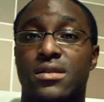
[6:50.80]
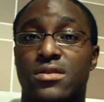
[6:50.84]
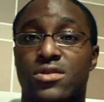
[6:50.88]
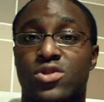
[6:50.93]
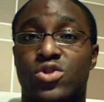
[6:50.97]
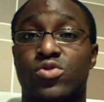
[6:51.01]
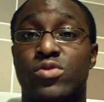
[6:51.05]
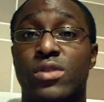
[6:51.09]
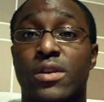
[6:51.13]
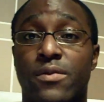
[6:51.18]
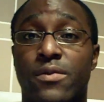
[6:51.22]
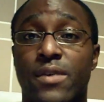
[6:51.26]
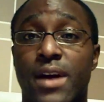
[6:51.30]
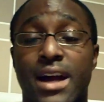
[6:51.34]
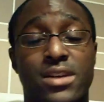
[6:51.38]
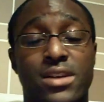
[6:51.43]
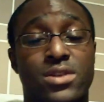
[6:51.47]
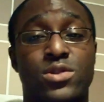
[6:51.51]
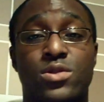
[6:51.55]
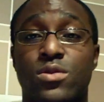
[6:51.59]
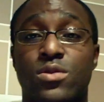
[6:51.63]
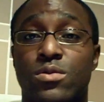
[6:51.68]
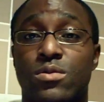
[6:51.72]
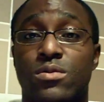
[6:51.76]
Street Fighter
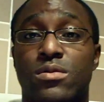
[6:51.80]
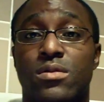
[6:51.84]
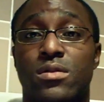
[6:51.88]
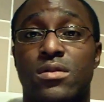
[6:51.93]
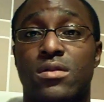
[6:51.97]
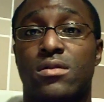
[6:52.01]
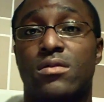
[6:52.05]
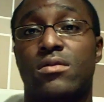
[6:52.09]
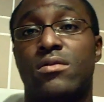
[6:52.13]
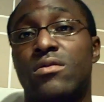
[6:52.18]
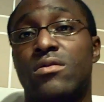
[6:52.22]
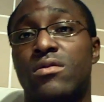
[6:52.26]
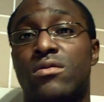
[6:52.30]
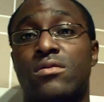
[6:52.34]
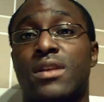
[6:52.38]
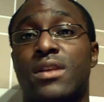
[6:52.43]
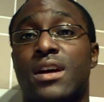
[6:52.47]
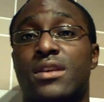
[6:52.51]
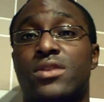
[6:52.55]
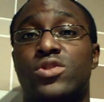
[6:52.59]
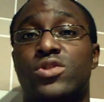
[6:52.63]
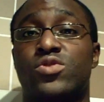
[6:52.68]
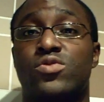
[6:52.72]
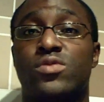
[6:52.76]
2 or
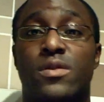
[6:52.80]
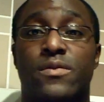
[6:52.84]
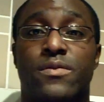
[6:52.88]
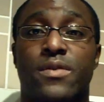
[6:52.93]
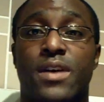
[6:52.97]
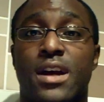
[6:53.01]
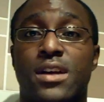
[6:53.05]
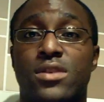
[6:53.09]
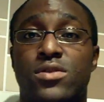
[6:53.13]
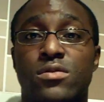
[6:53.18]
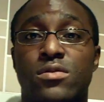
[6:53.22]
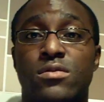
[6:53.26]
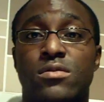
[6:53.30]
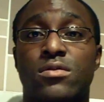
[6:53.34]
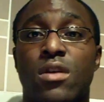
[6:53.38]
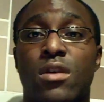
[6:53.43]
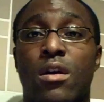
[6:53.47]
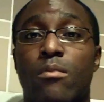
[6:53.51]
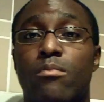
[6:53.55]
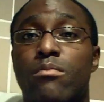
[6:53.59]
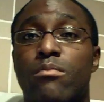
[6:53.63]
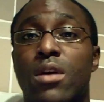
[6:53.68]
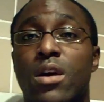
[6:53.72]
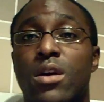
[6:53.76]
like a Street Fighter 2
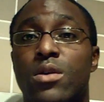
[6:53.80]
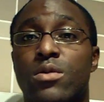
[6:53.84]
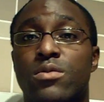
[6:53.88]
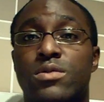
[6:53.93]
combo.